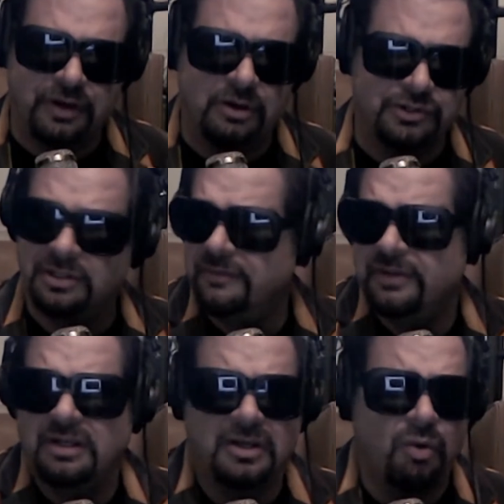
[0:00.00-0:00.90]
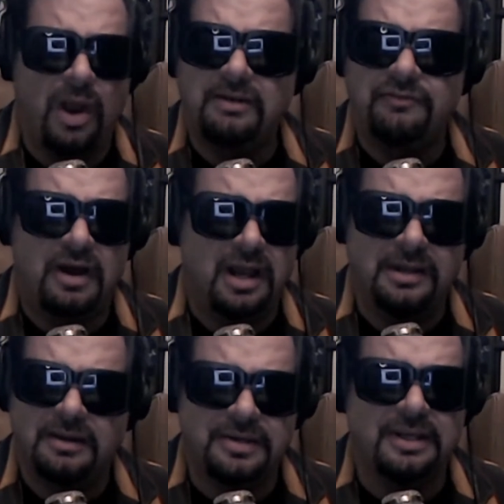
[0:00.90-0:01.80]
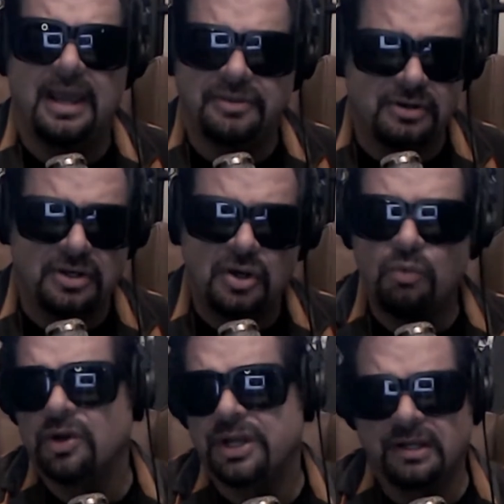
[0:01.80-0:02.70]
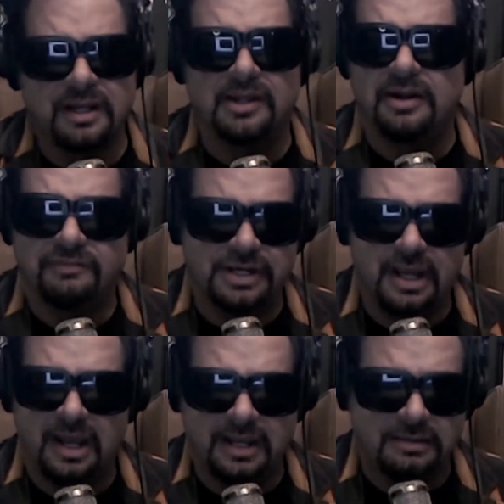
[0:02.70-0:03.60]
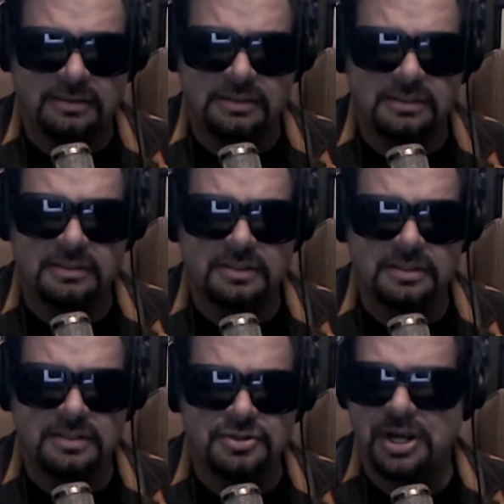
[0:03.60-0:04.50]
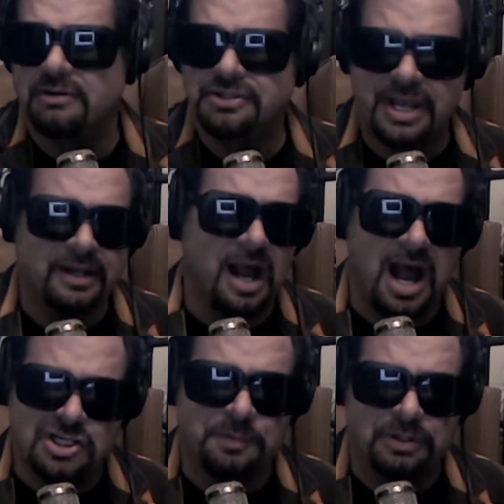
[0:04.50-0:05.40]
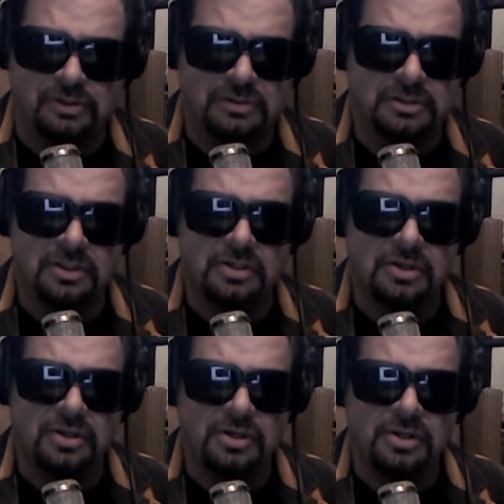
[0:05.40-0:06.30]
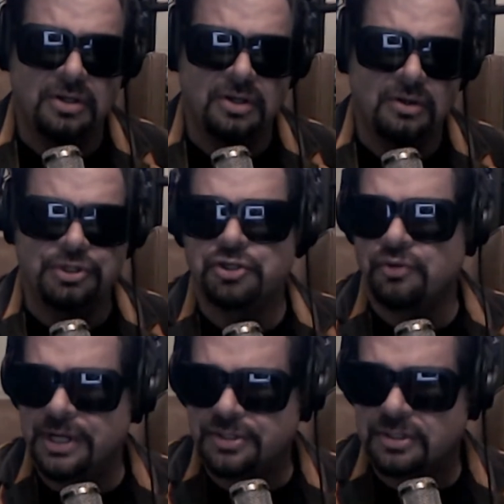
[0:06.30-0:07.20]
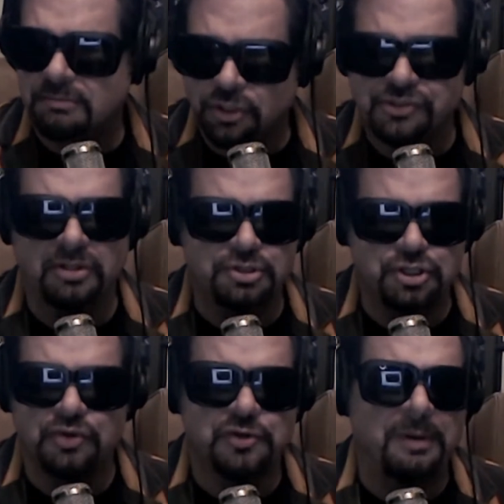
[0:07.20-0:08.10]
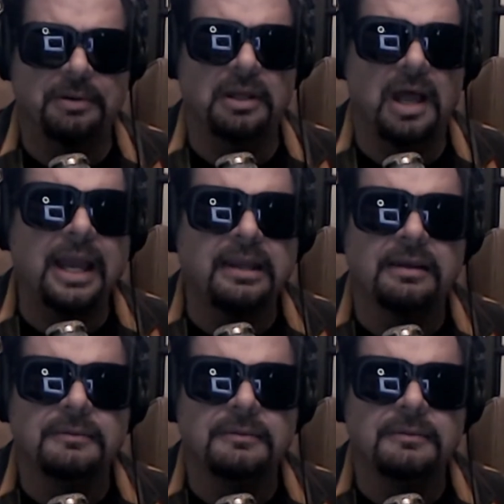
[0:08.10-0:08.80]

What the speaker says: folks living quite fine together, working together every day. Share a Zedek hospital, which treats Muslim and Jewish people alike.